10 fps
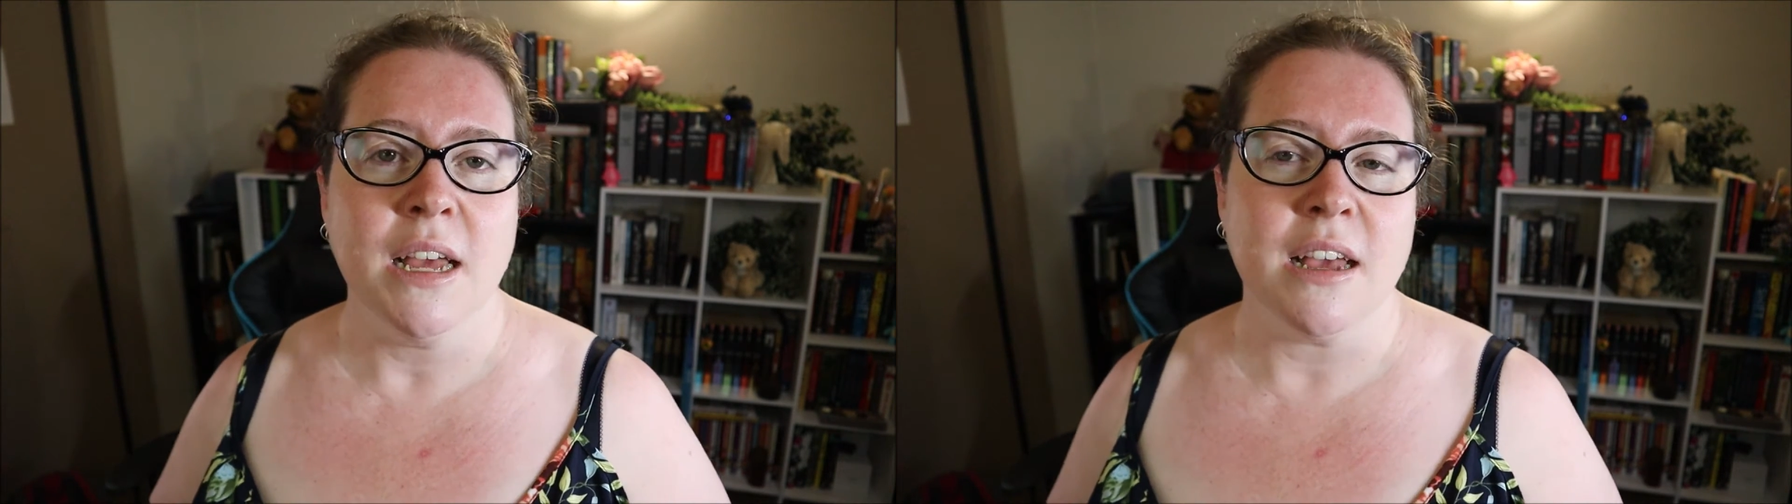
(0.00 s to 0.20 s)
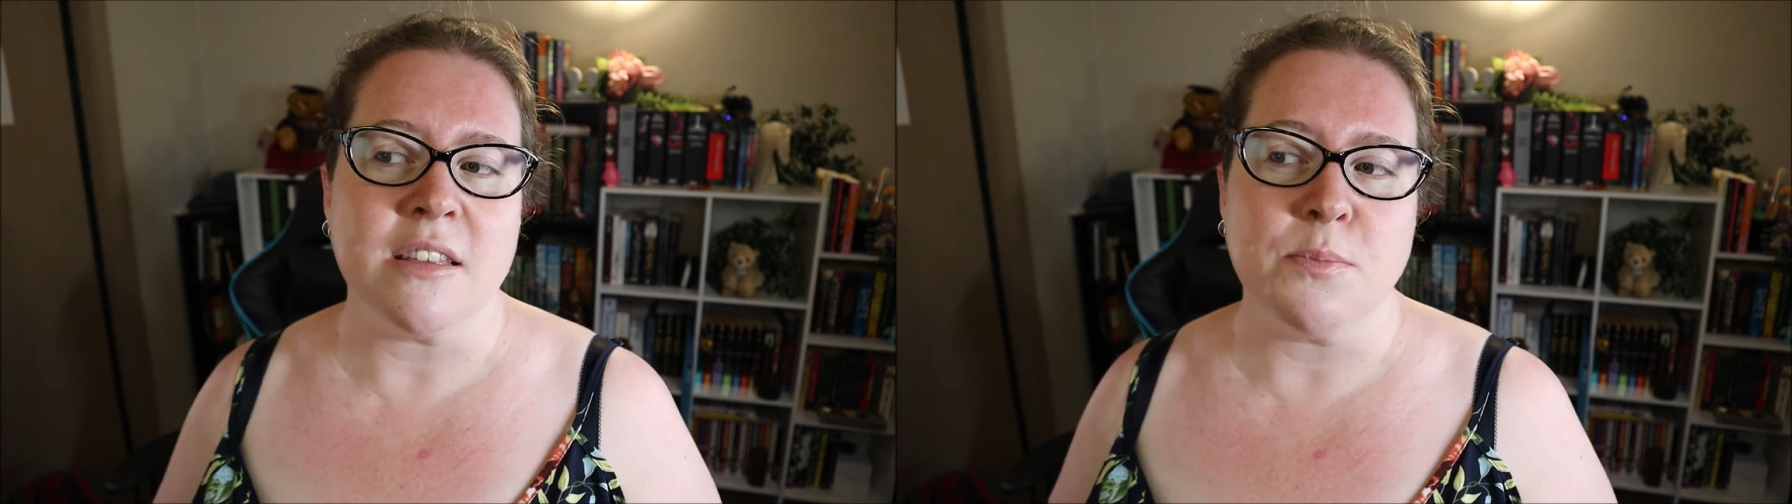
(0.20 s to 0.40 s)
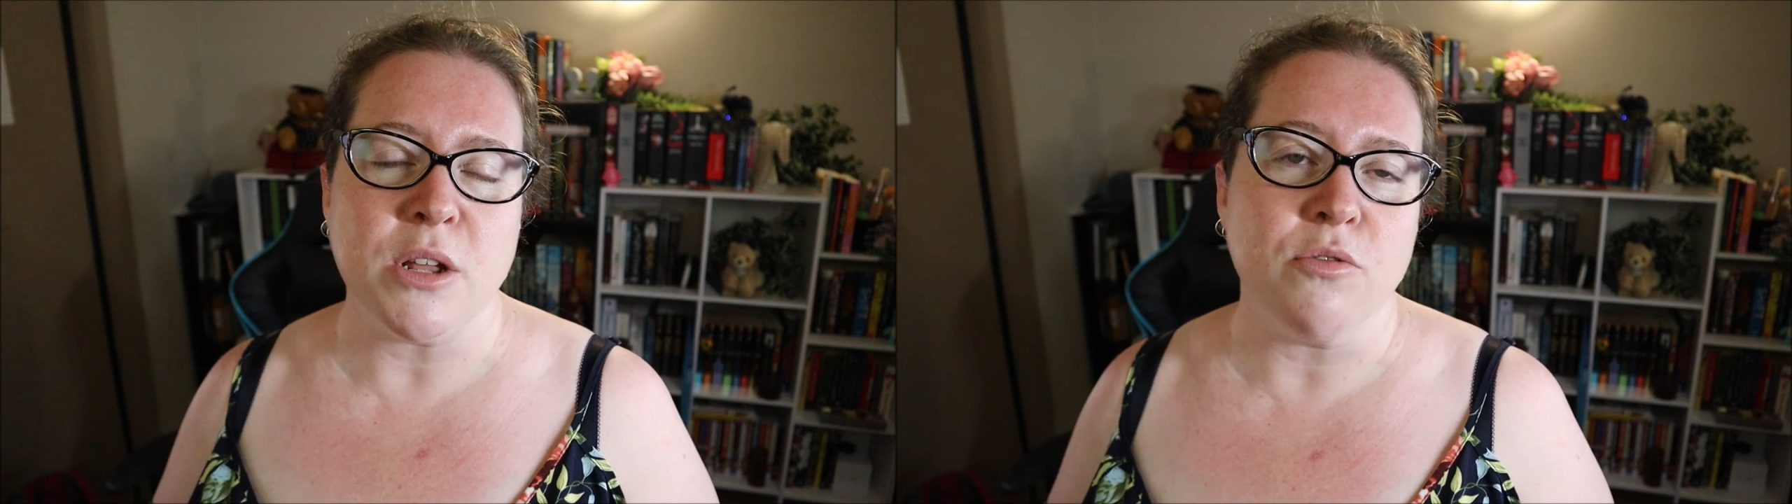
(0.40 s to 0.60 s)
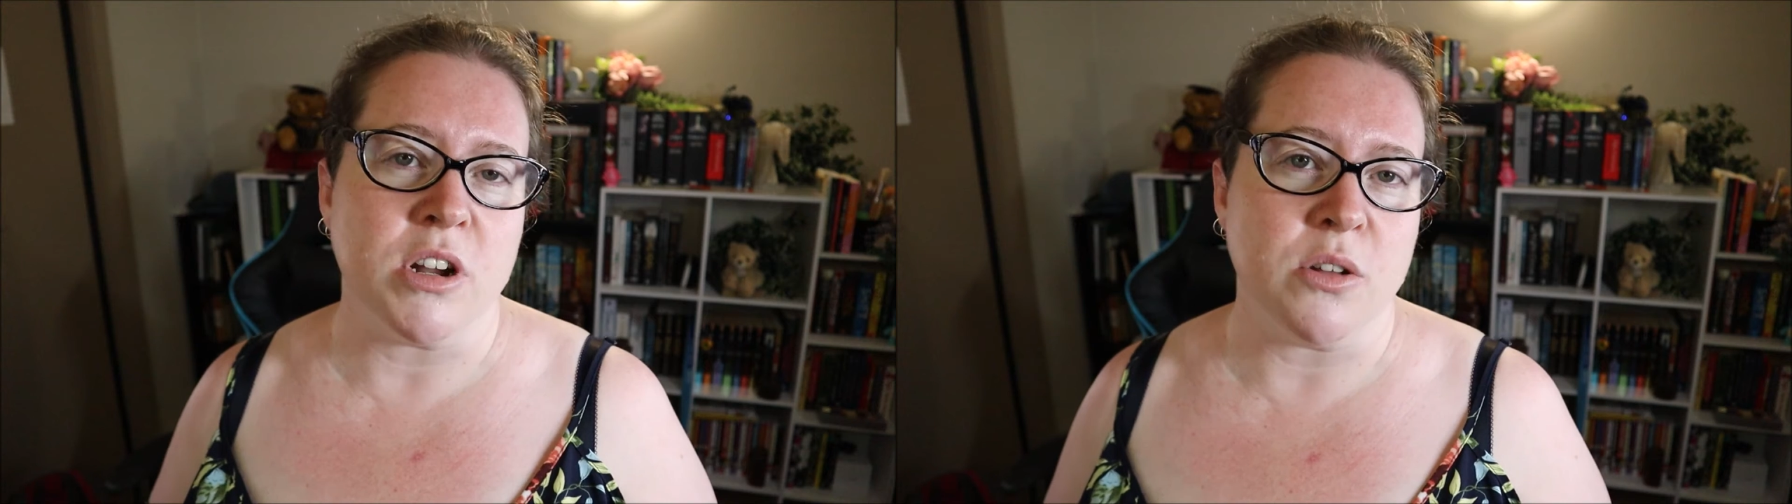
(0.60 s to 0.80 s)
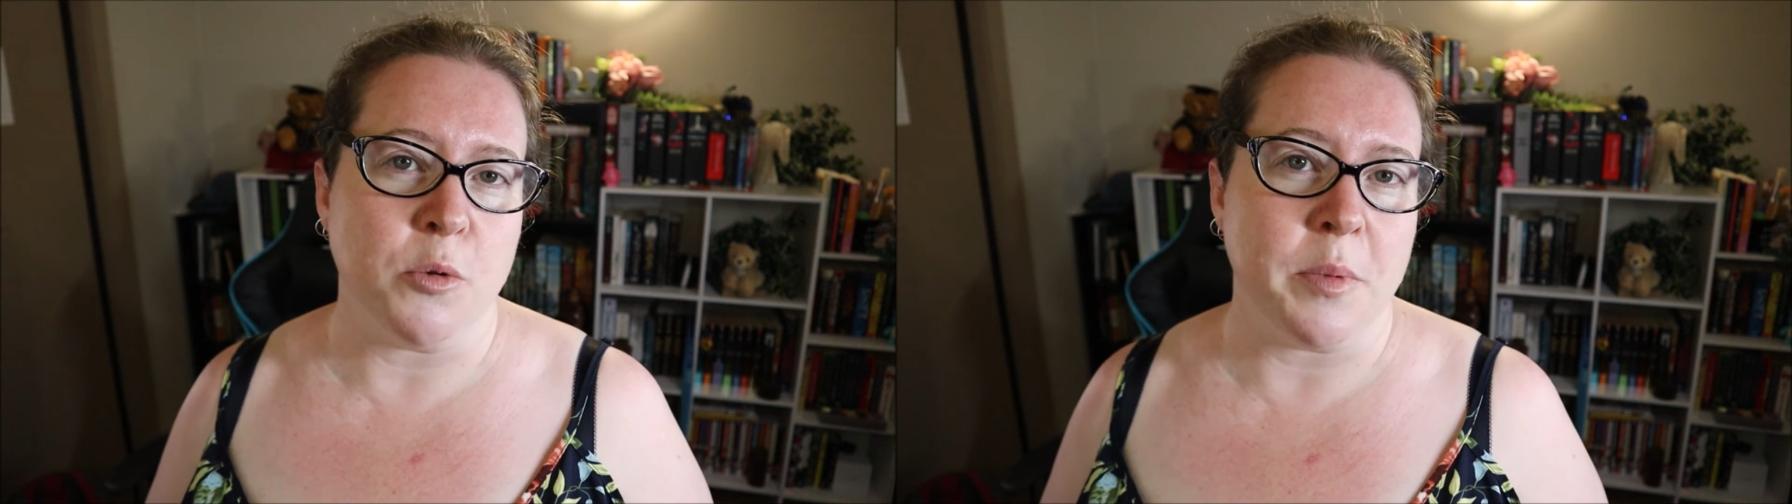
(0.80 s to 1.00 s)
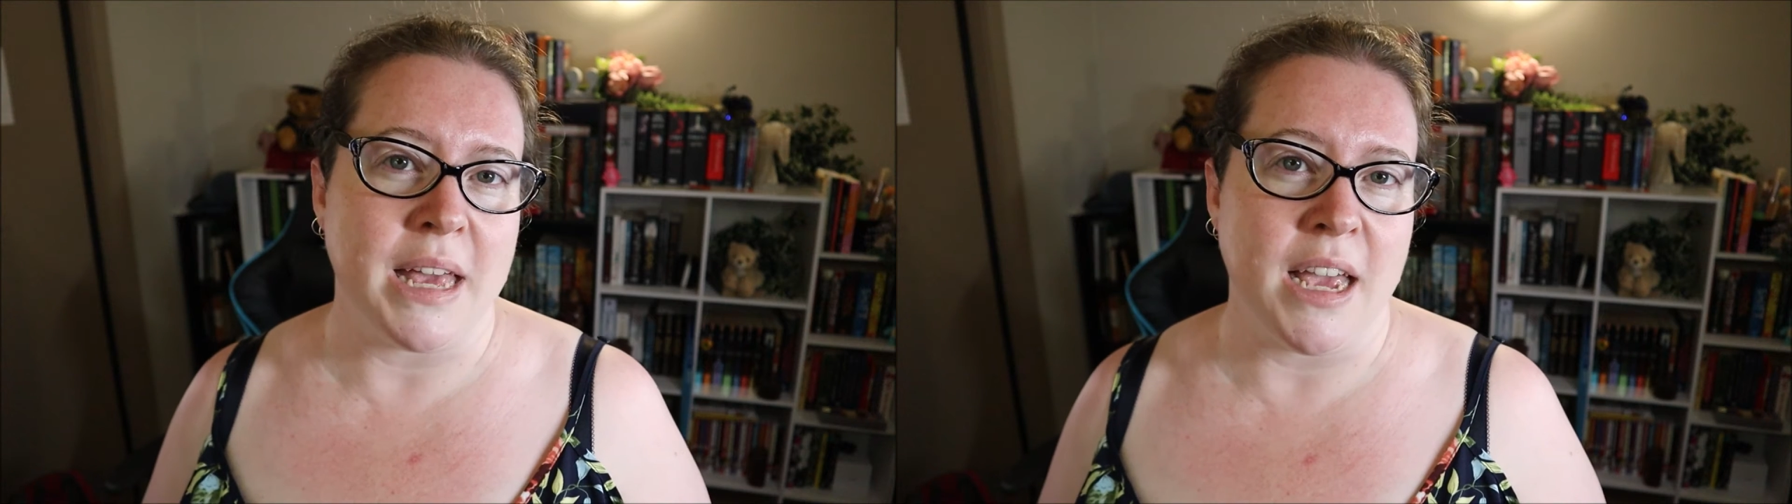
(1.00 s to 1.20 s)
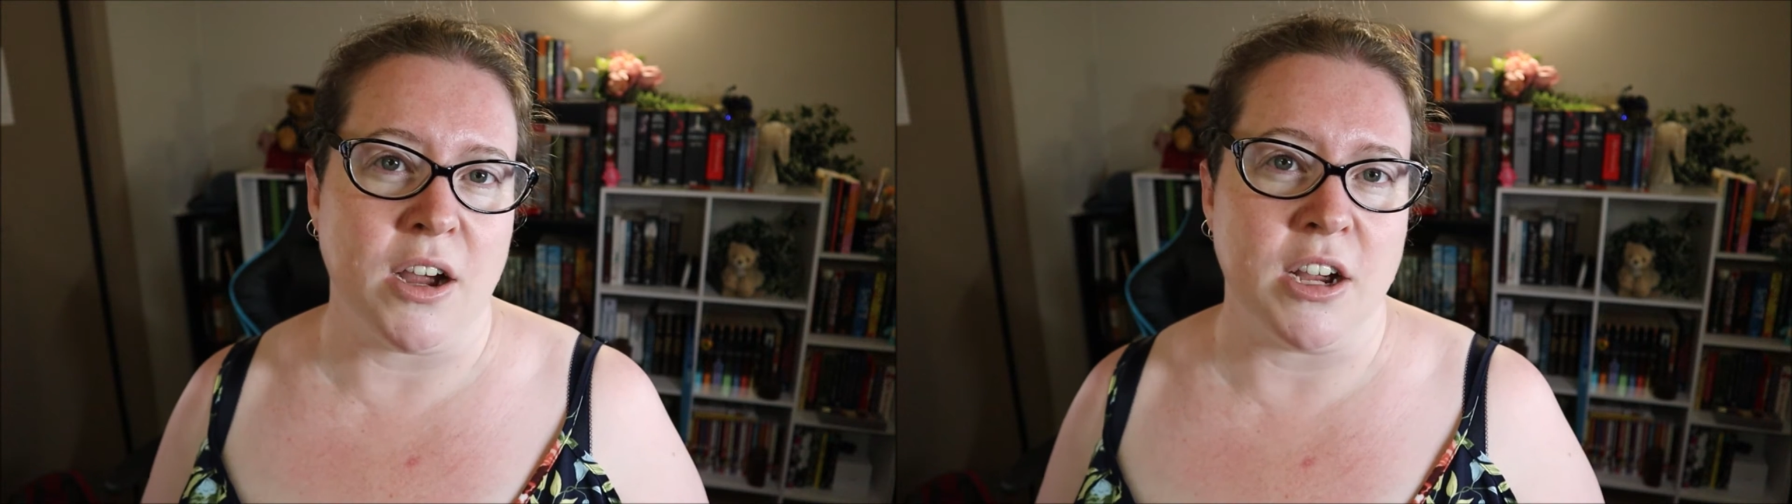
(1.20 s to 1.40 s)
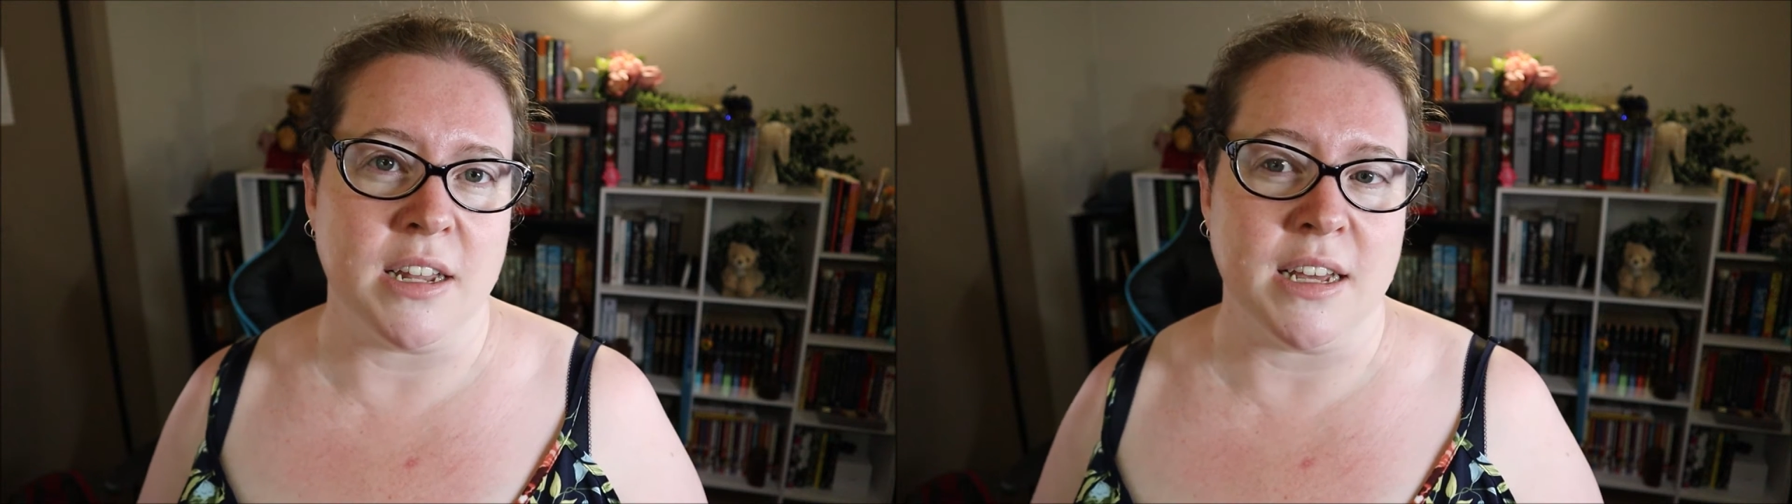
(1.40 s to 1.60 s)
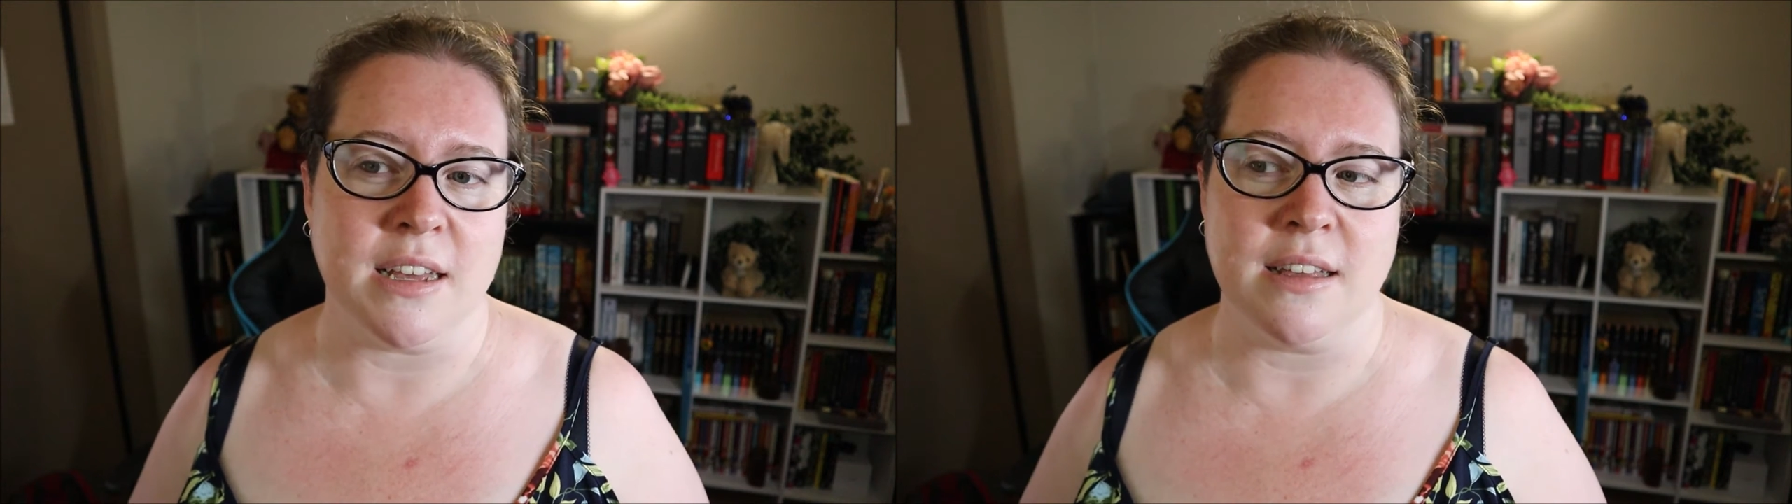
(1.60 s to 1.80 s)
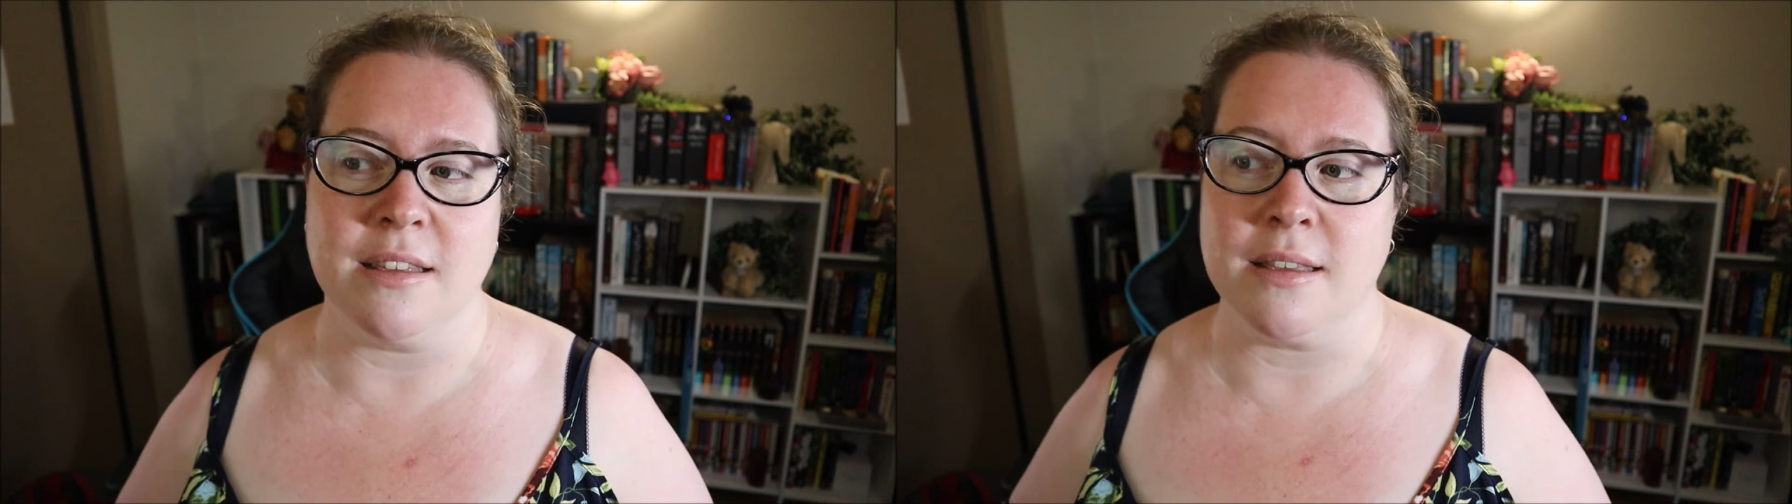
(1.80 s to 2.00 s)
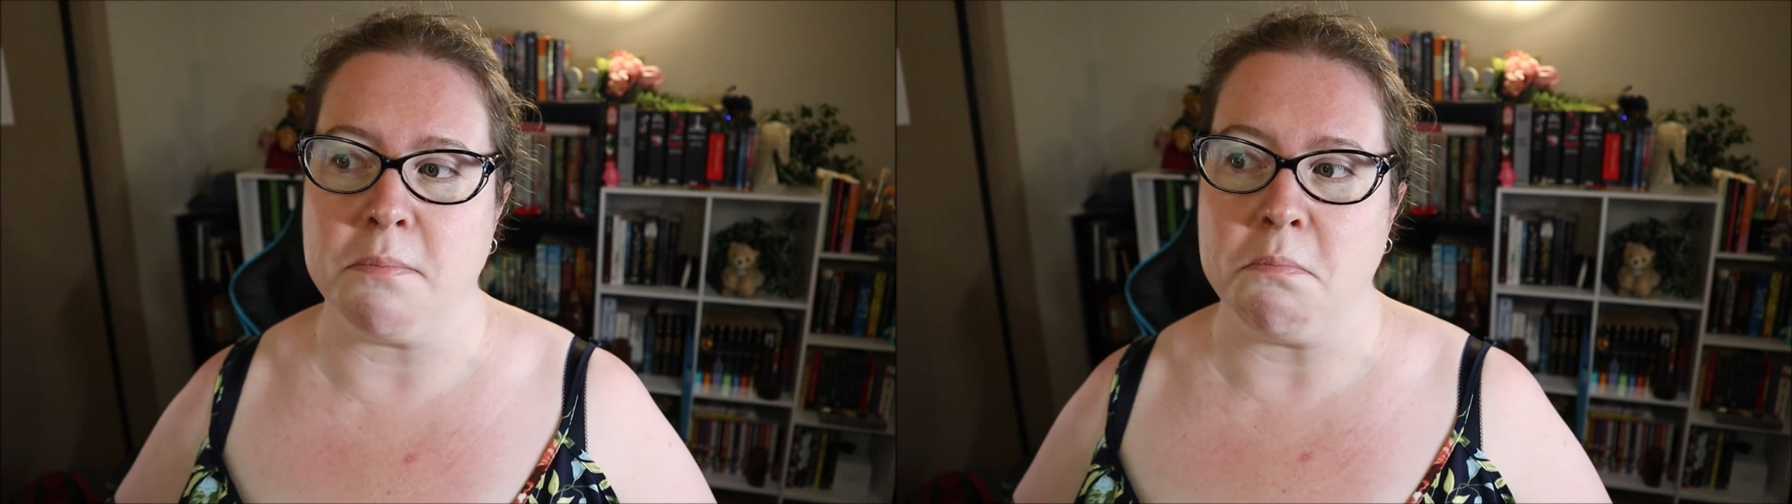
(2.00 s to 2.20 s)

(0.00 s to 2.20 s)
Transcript: has been written when my character is